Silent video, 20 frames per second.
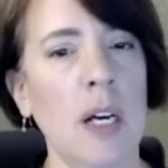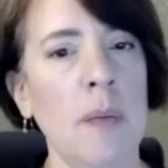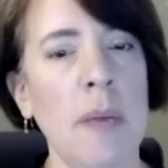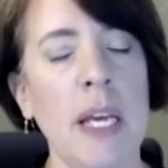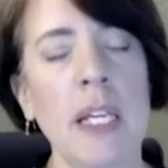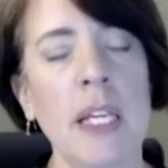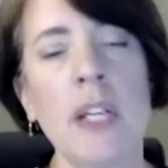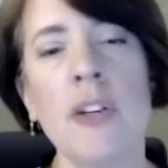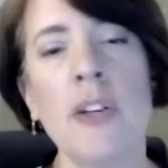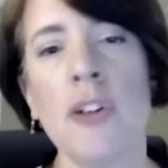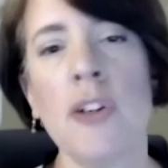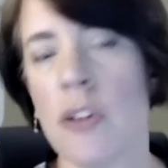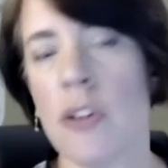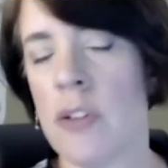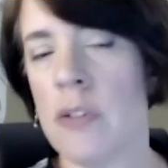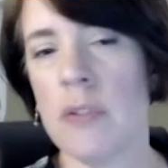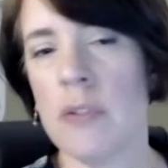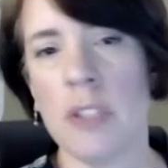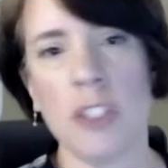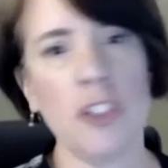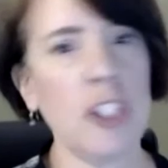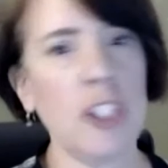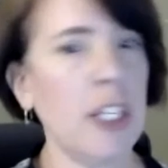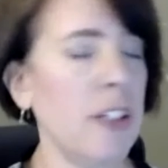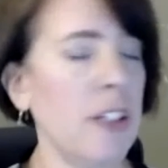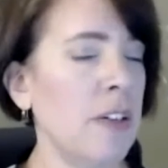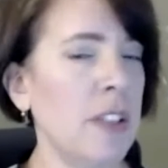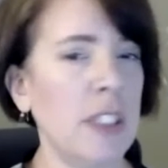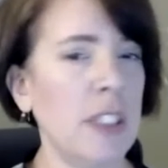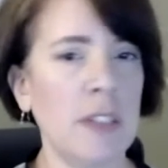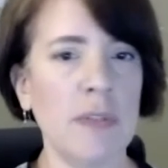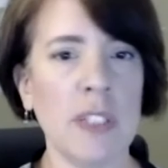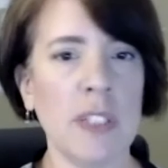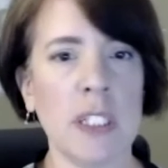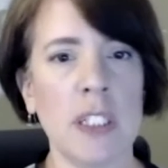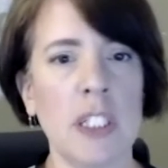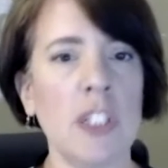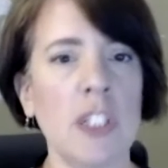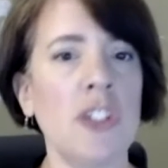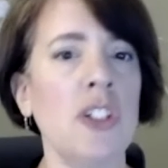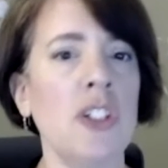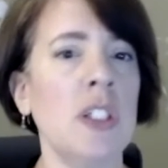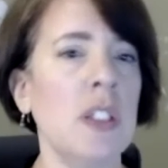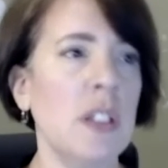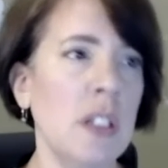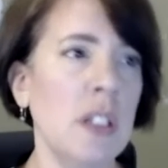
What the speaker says: any neurodegenerative condition.